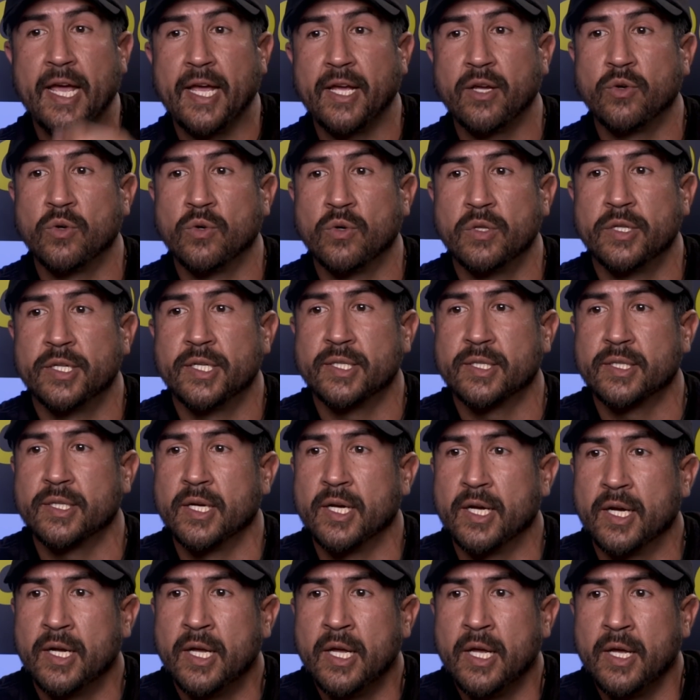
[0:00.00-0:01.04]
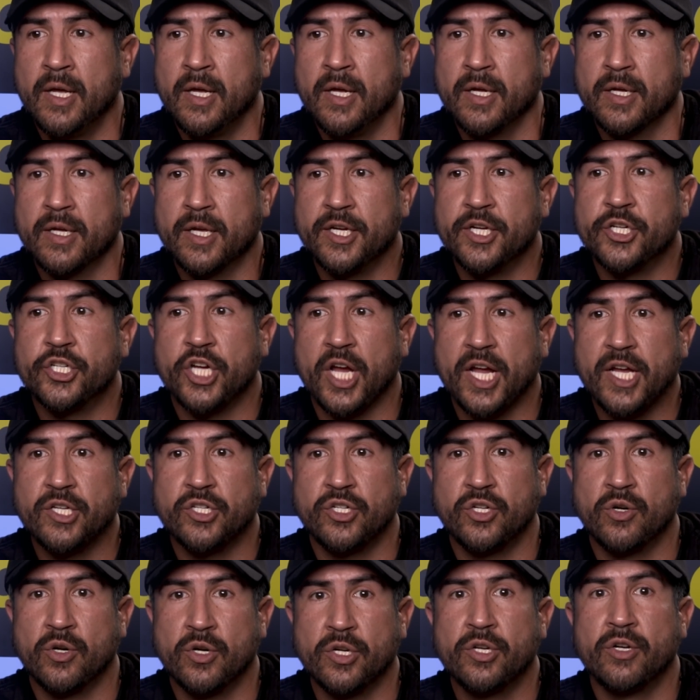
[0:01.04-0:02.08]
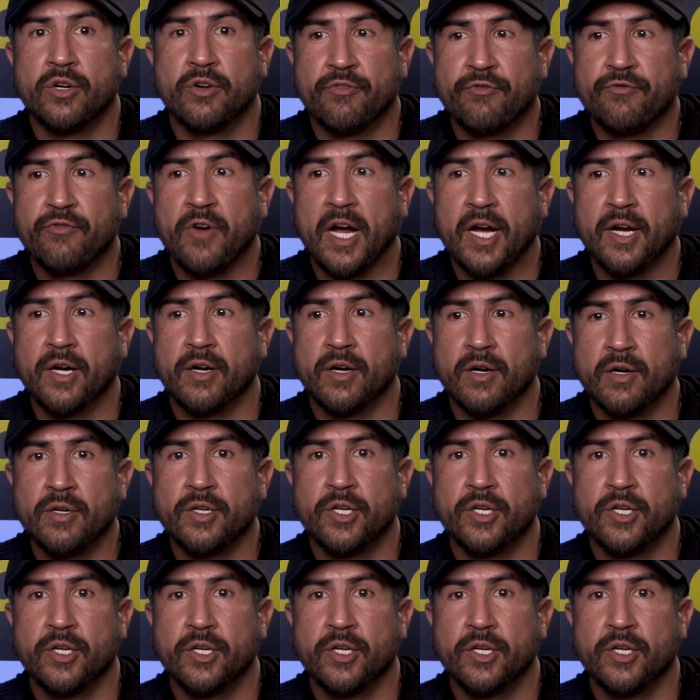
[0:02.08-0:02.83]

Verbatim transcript: angle is uh, going to change your, your fire.